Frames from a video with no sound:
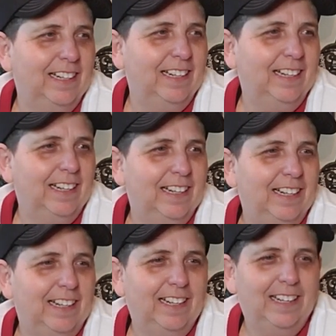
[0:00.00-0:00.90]

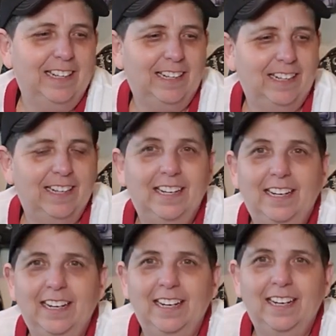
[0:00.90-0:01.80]

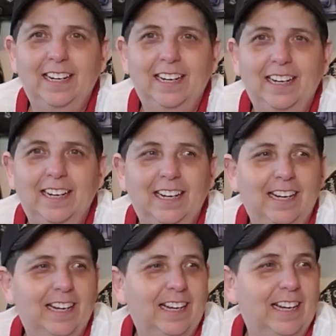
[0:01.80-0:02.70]

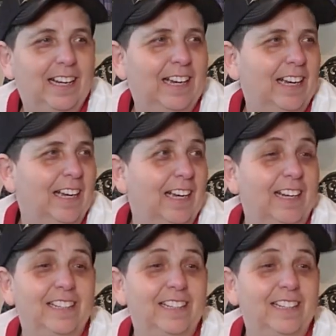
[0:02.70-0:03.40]
(not speaking)